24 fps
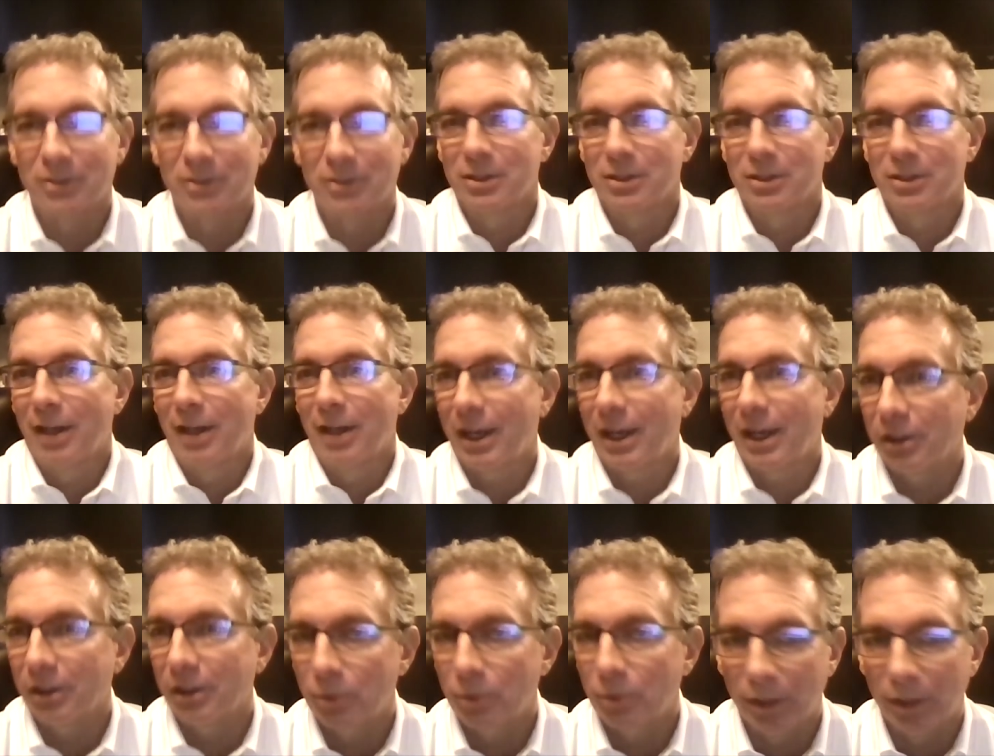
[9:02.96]
there's a lot of
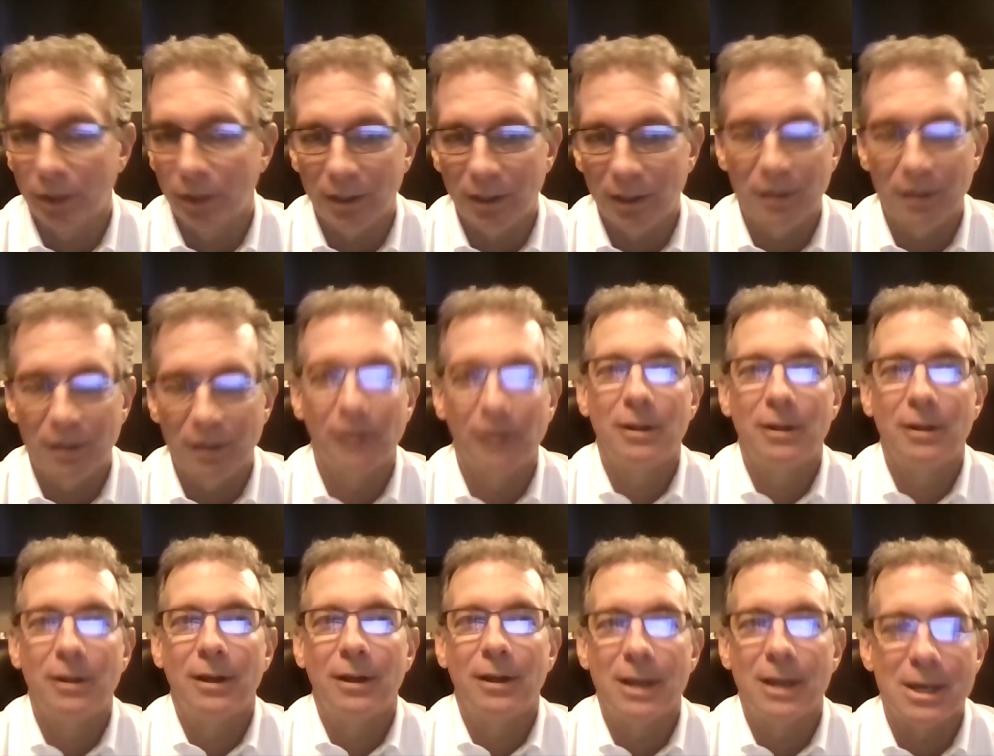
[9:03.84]
liquidity.
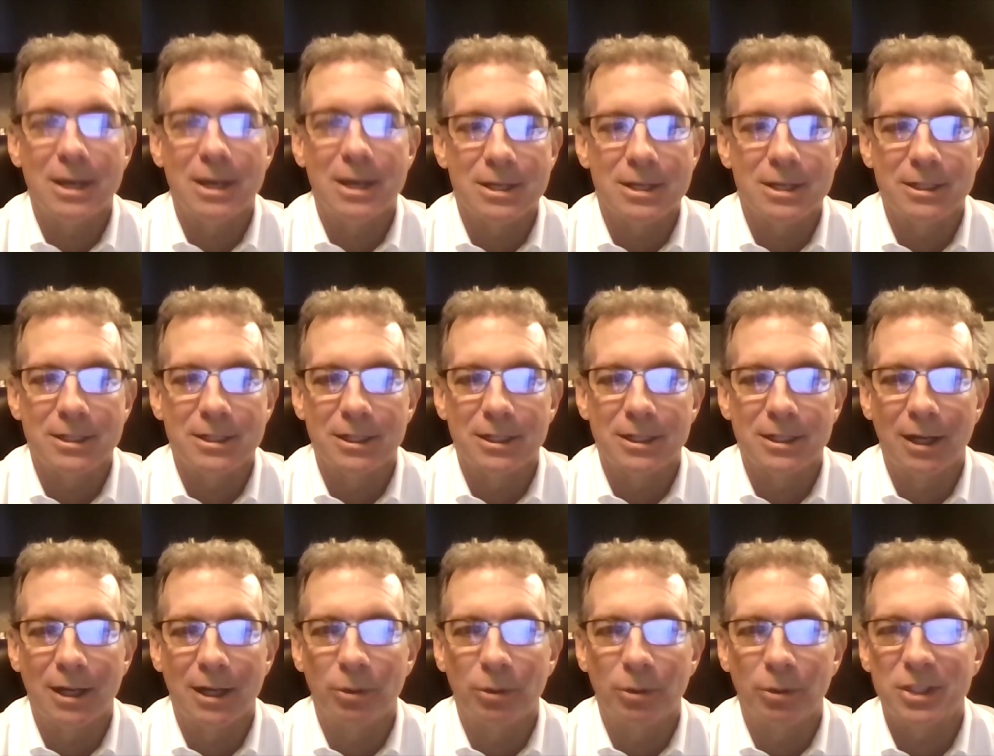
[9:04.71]
And
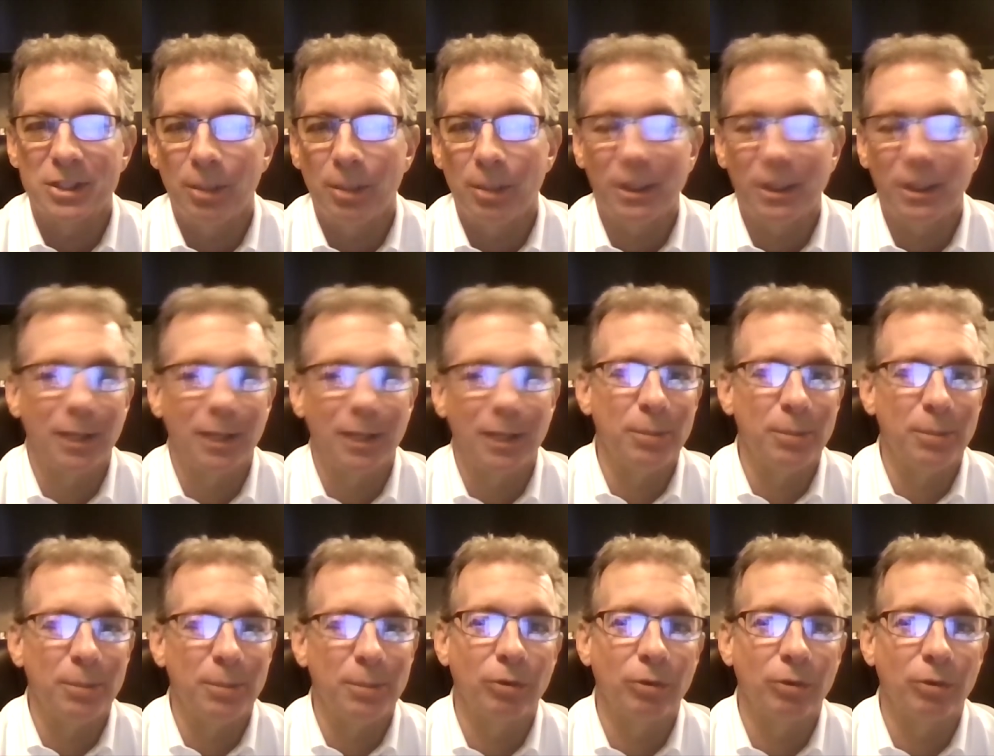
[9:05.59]
I was typically a
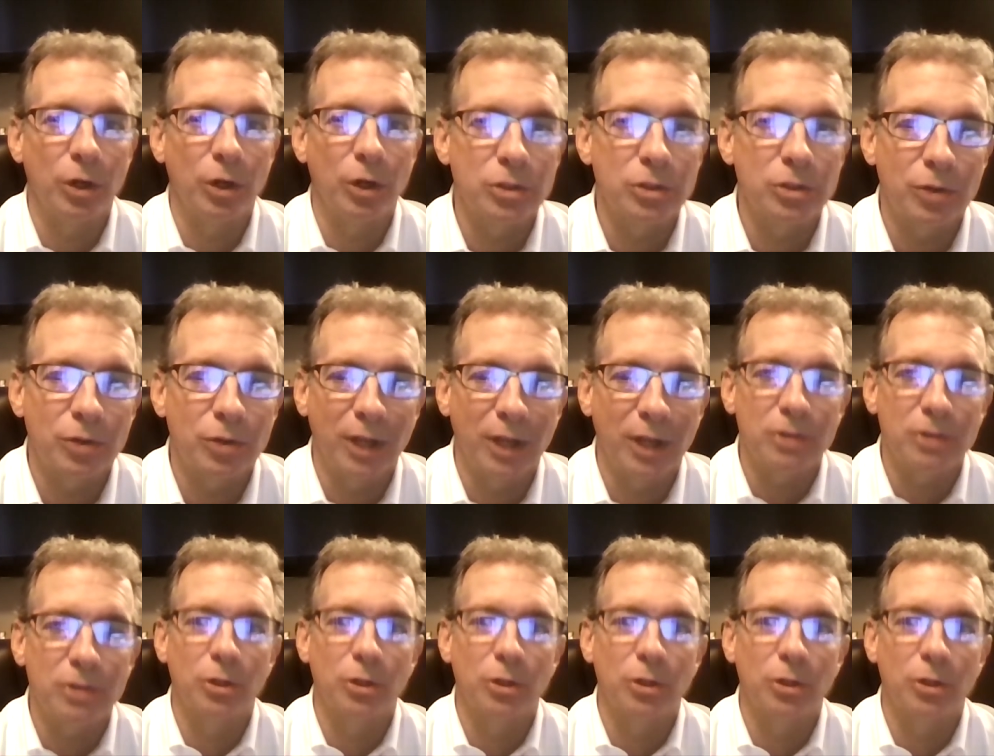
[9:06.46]
mean reversion trader.